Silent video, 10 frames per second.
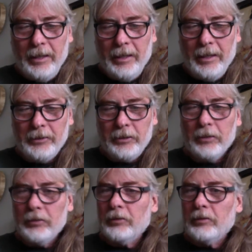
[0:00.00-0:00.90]
And she
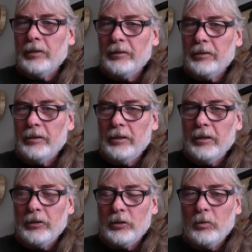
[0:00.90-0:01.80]
also says that you know
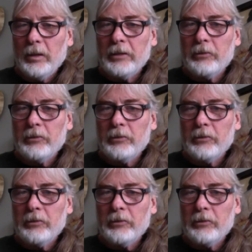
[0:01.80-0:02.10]
there's one